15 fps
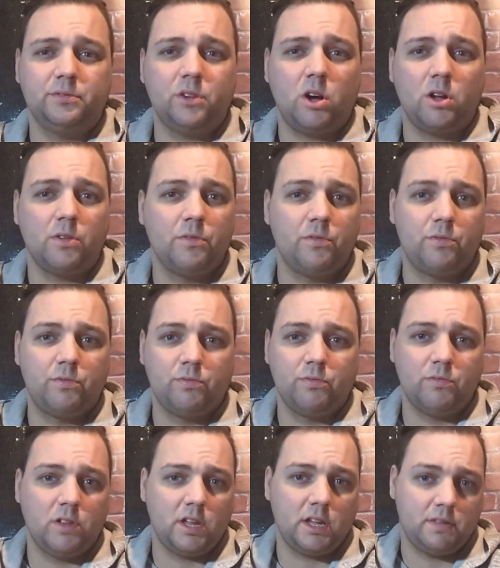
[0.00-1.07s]
on
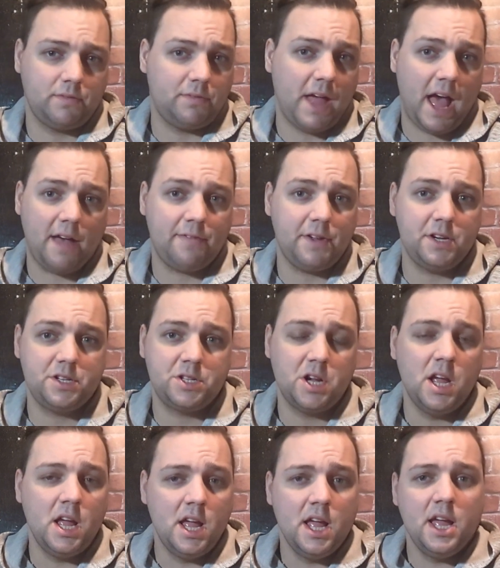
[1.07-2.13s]
like 1/2 inch,
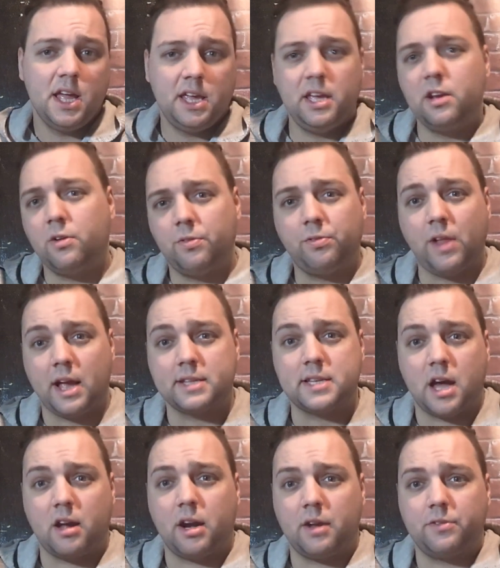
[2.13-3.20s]
it'll flex
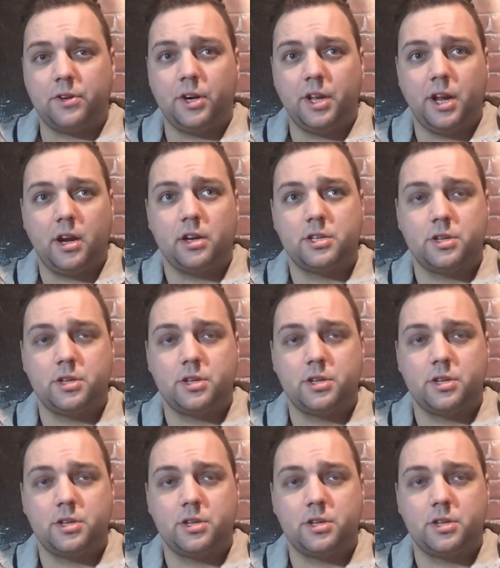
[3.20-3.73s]
out after a year.